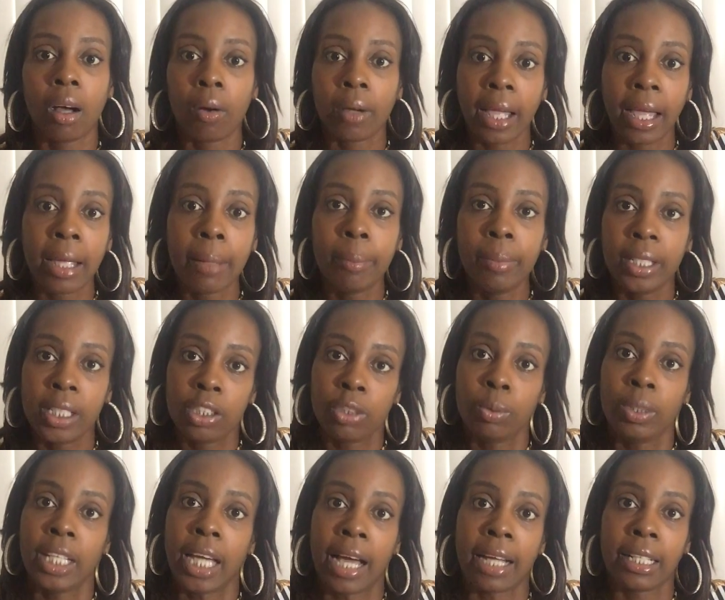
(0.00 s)
okay, bitch,
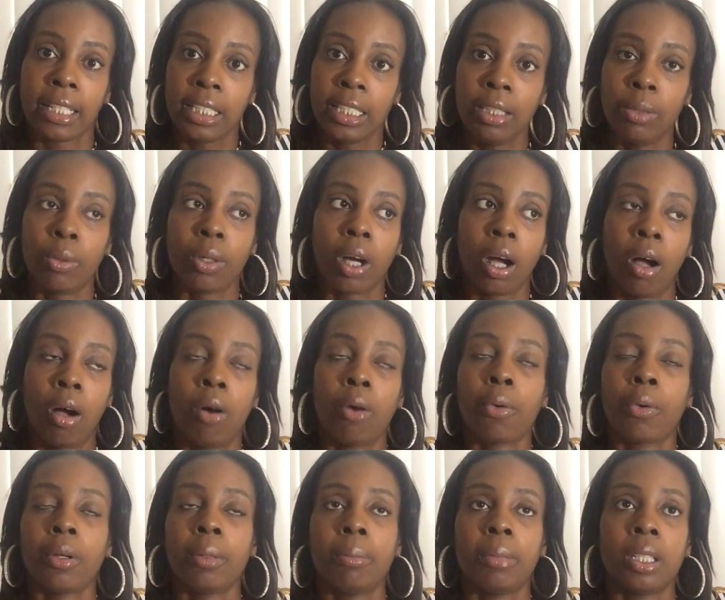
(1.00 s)
we gotta eat, we're
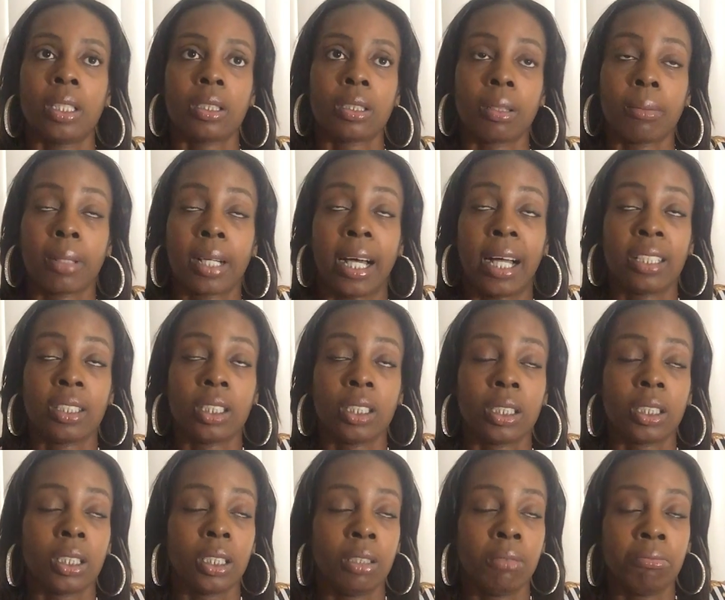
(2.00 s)
hungry. But
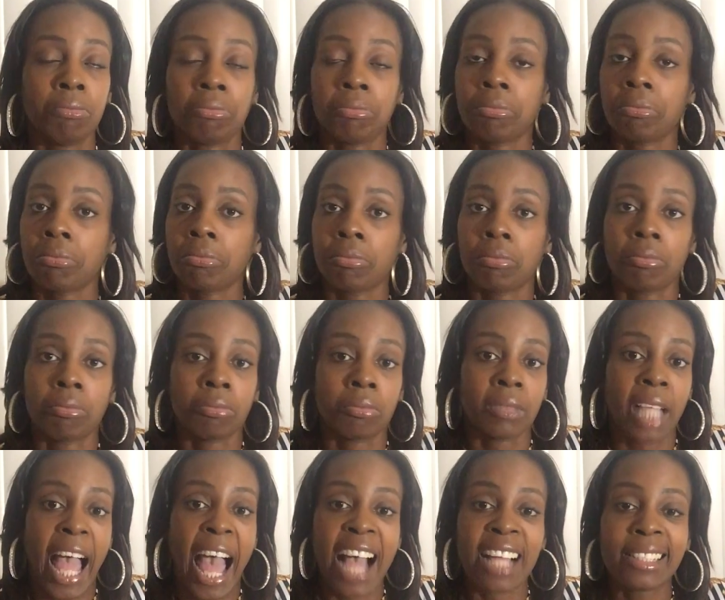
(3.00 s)
subconsciously,
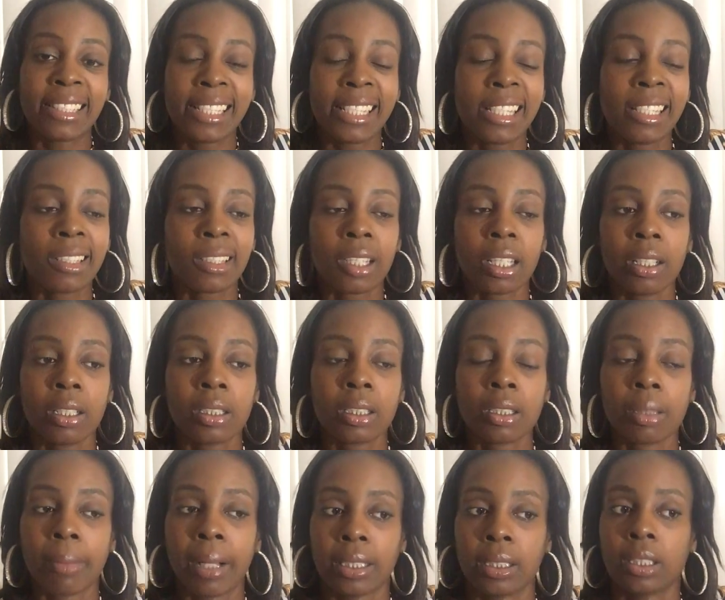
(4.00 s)
I did things
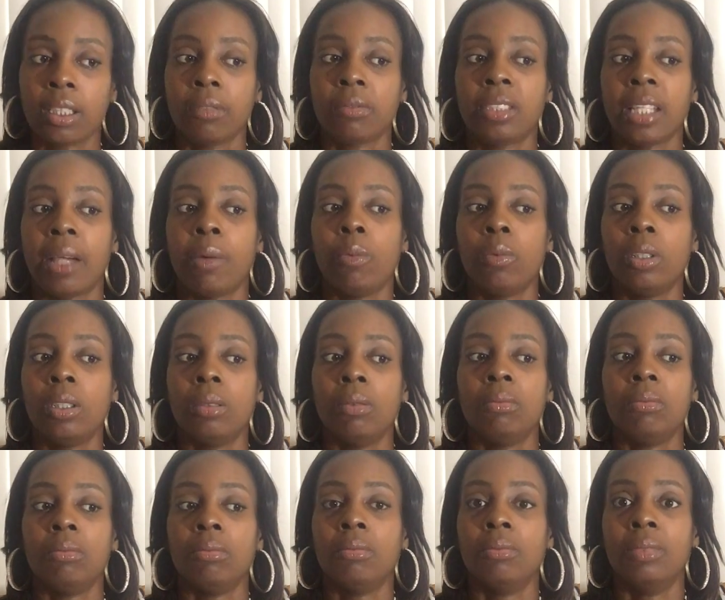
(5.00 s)
to myself that would
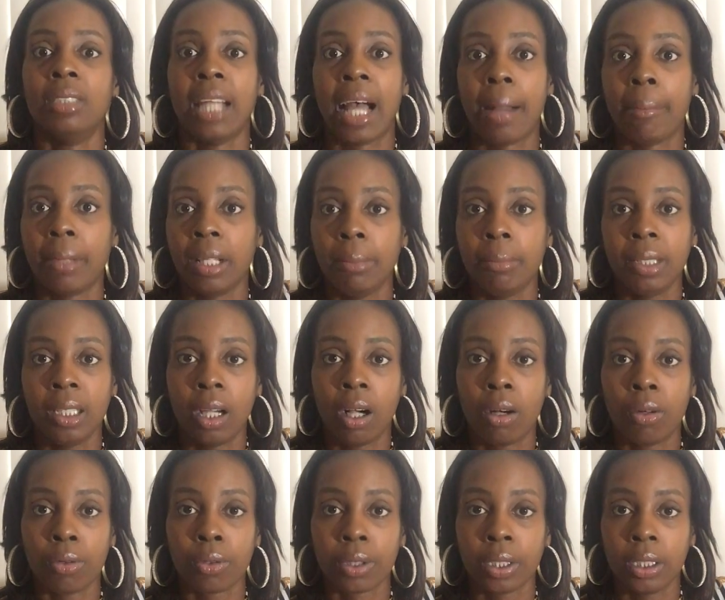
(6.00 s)
not make me
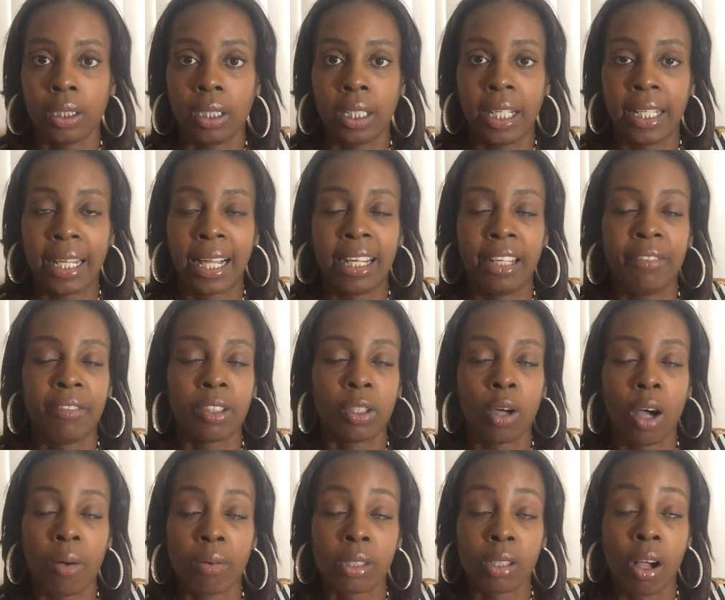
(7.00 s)
hungry. And I didn't even know
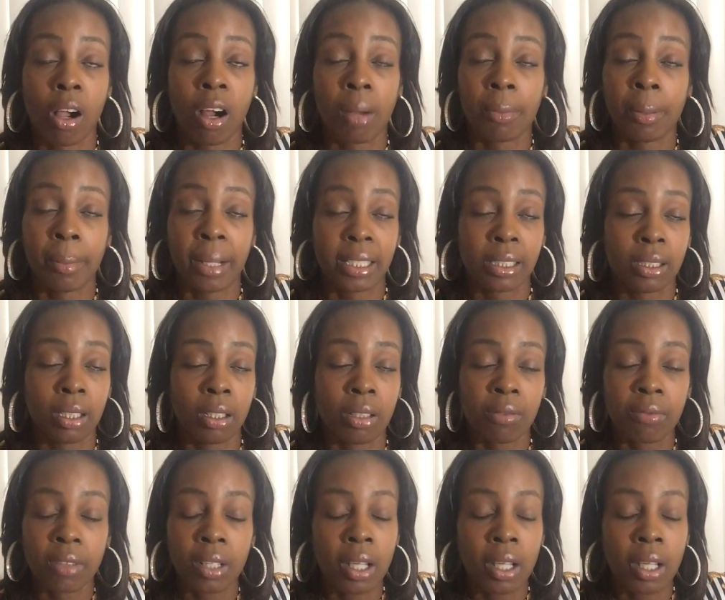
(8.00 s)
I was harming myself,